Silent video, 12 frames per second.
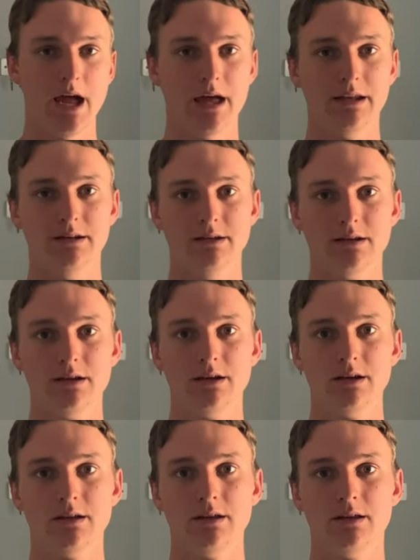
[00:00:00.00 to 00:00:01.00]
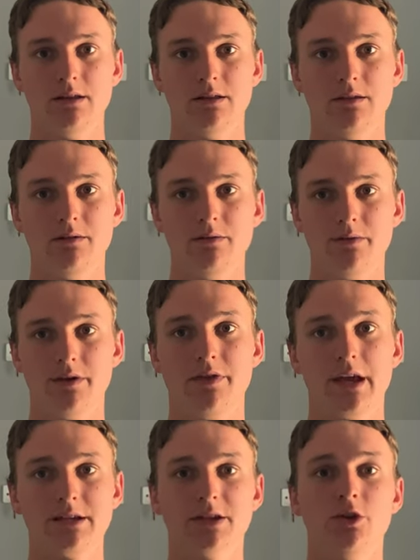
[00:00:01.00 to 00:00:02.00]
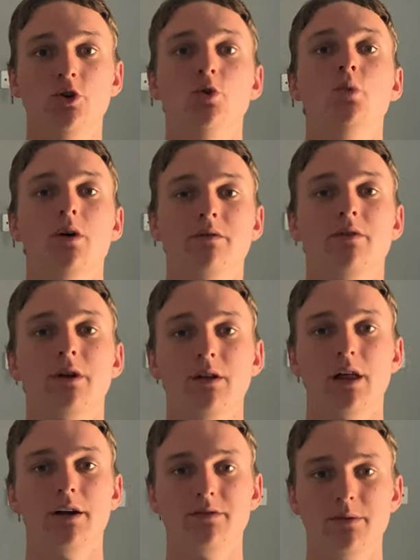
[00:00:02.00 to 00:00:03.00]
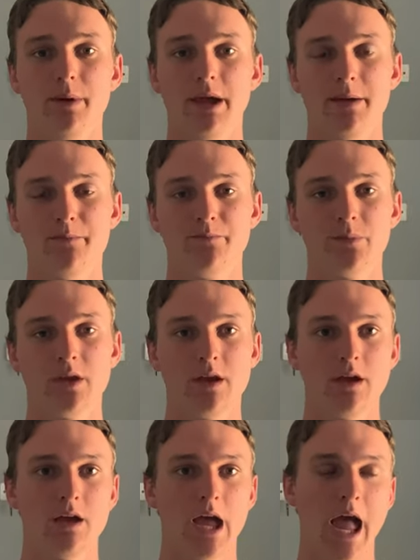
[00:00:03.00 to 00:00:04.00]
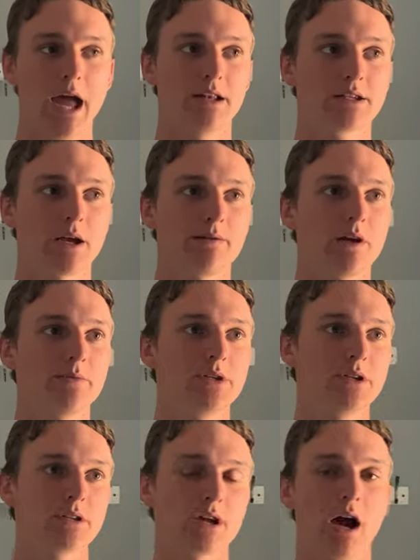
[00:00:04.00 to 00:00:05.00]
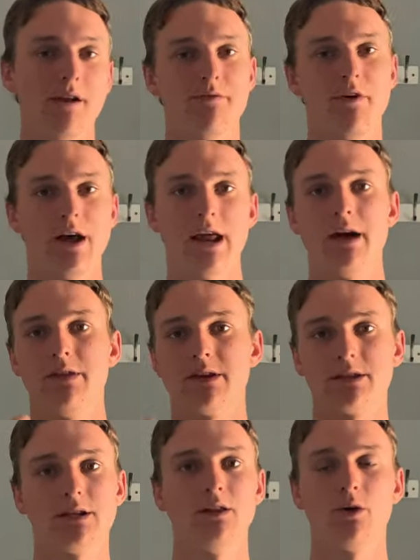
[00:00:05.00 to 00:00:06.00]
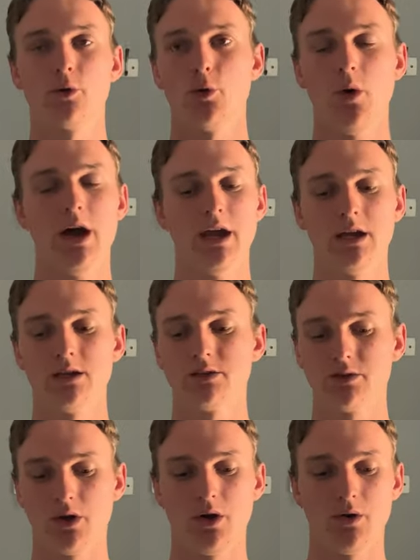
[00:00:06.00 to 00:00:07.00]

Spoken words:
and the things that you want for your life to be. And sometimes you just kind of find out this along the way. So,